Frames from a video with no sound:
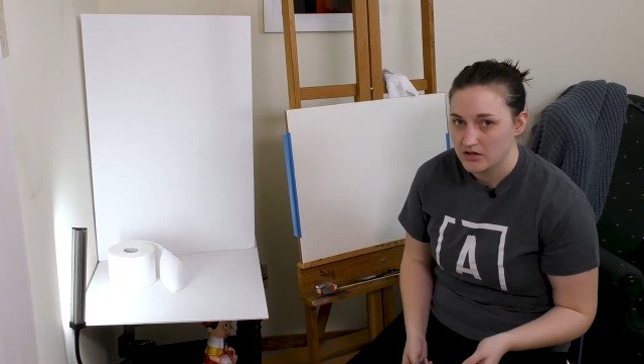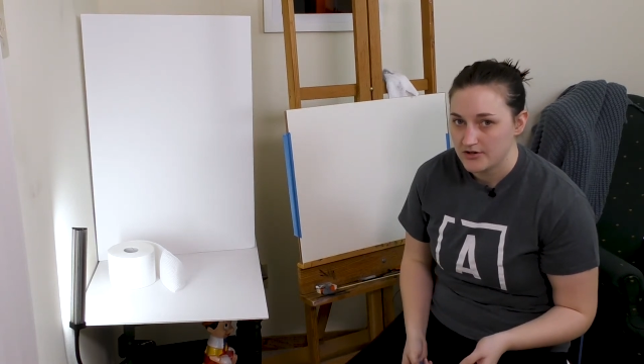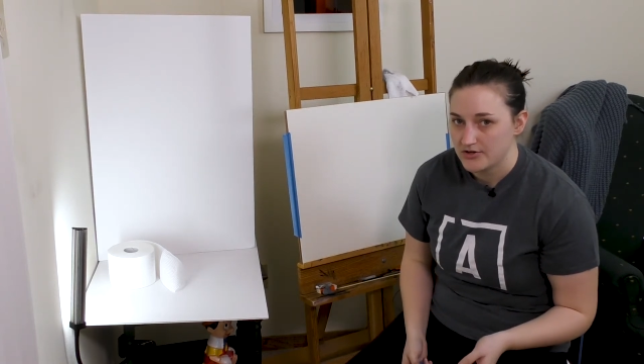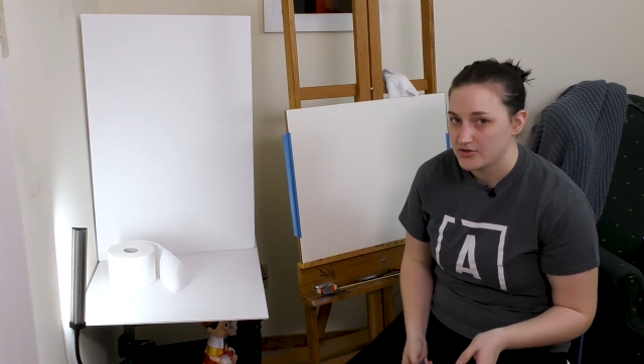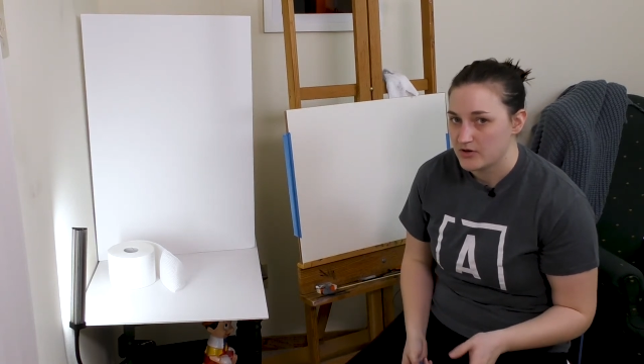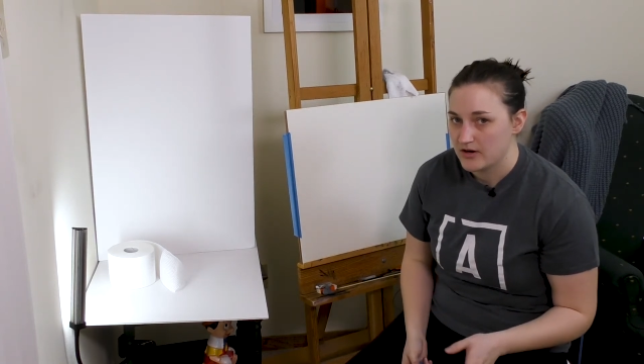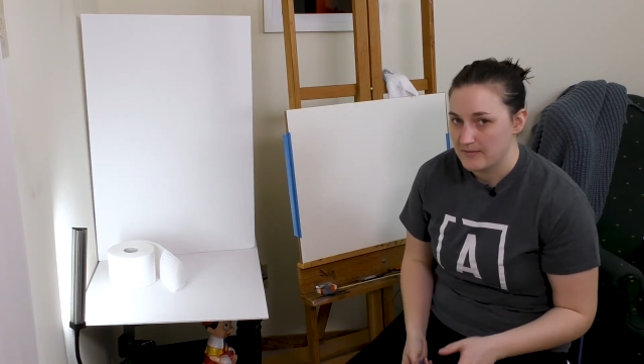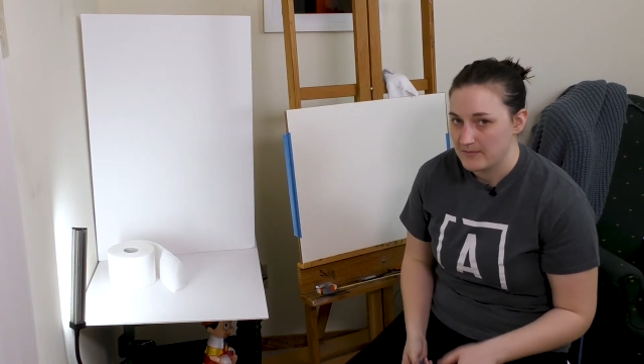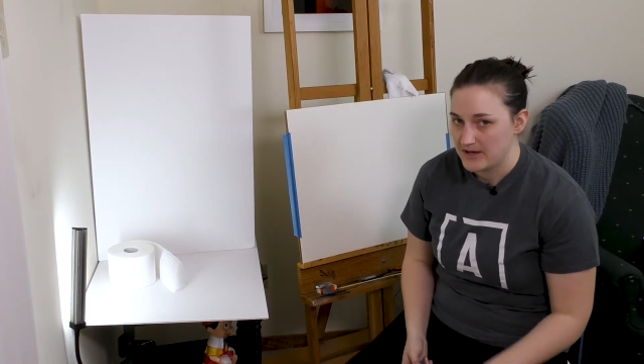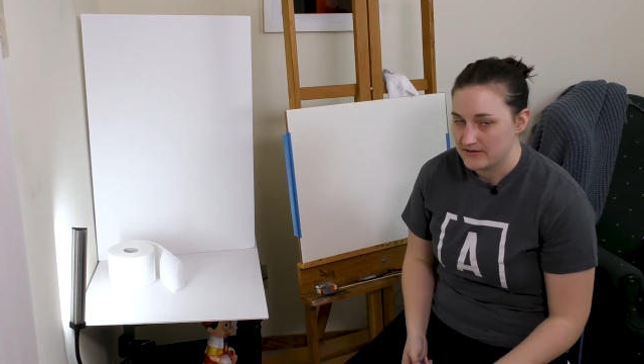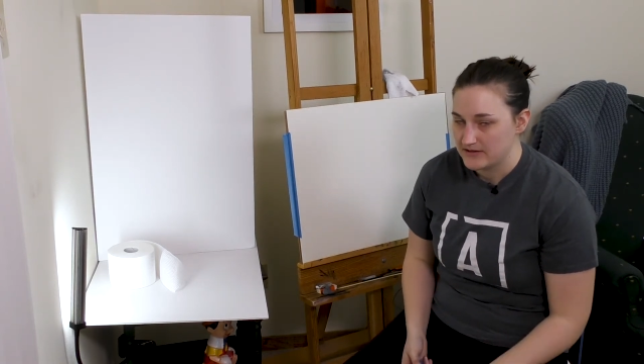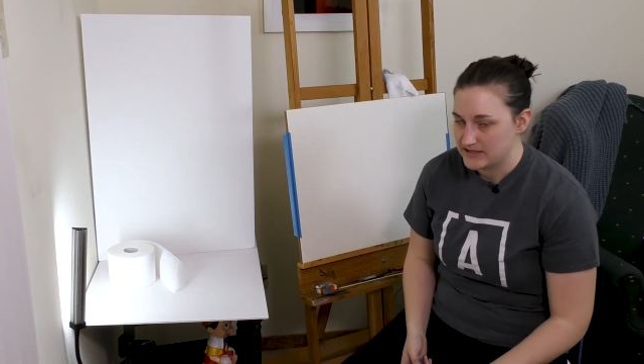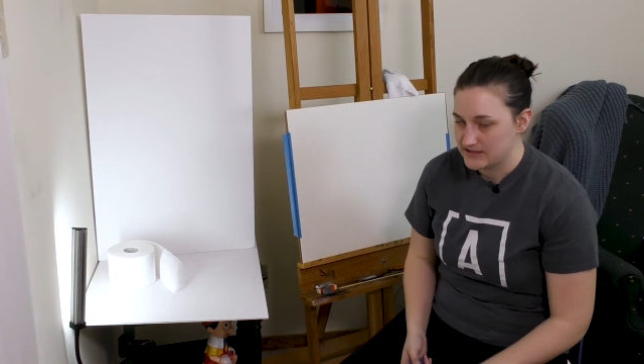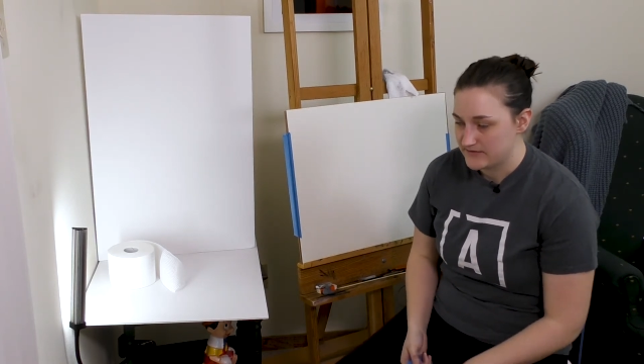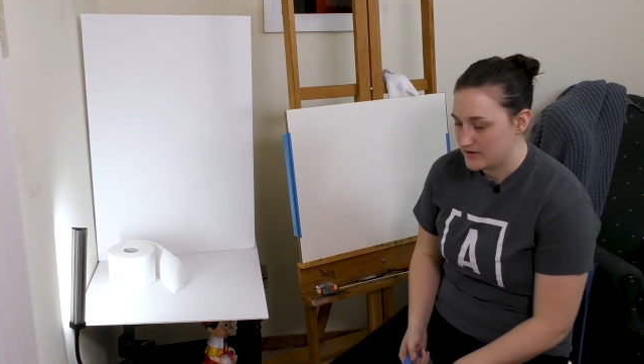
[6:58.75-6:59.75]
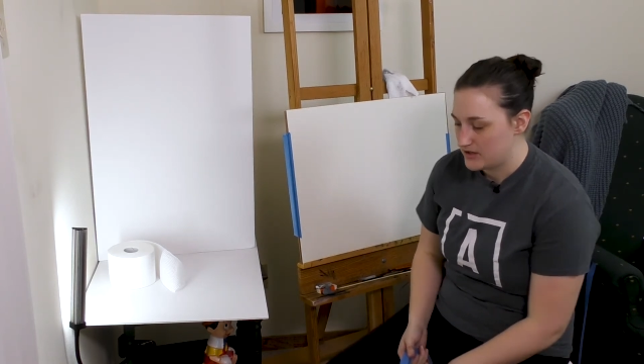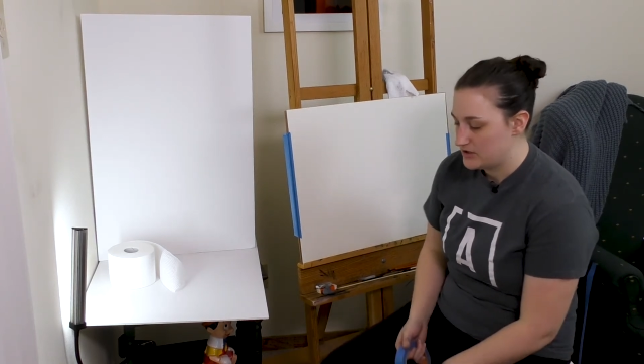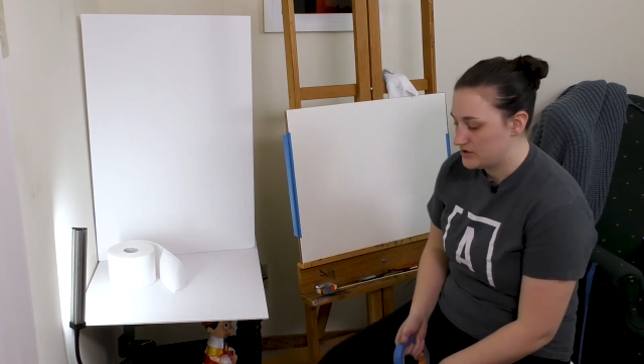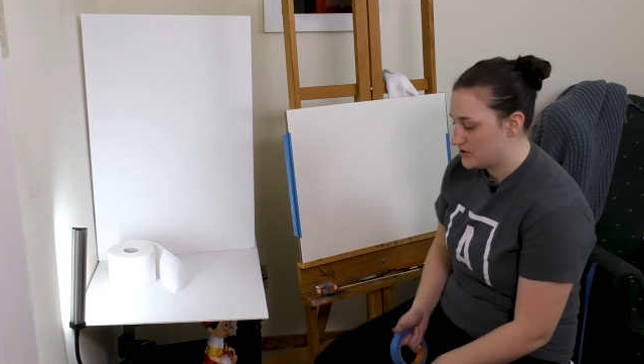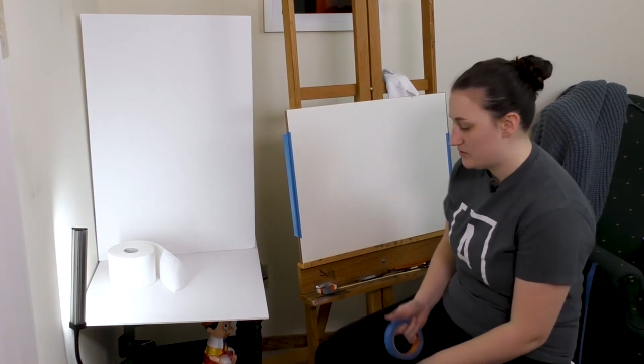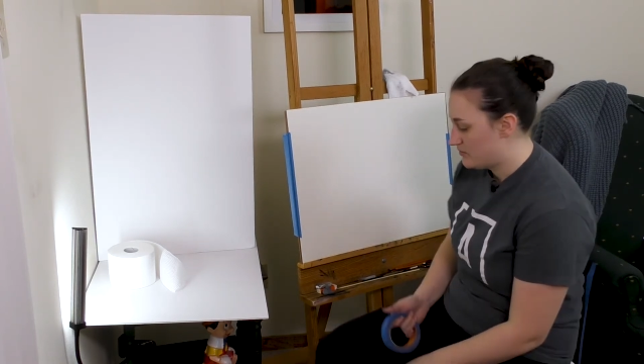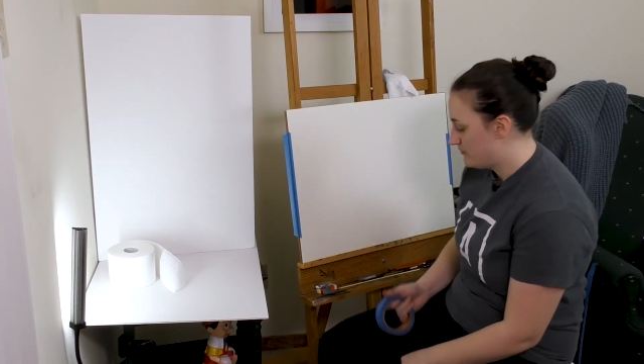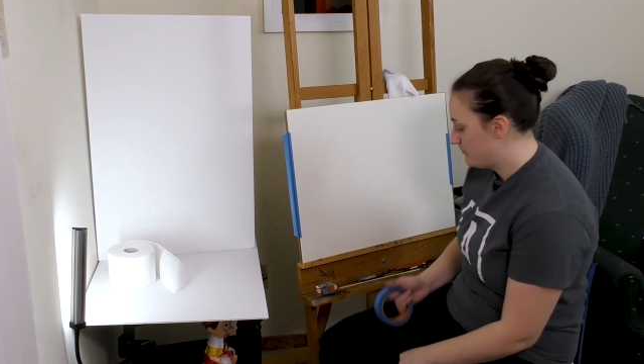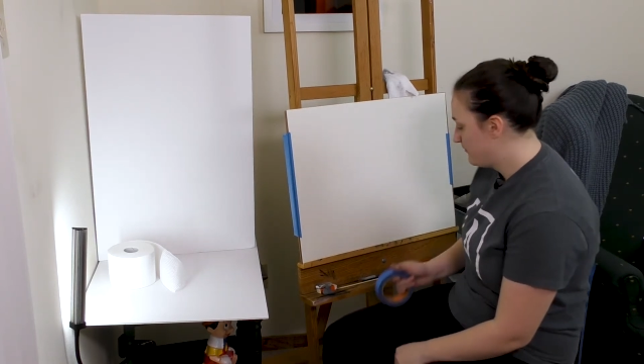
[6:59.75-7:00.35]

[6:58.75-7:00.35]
drawing pad, that's fine too.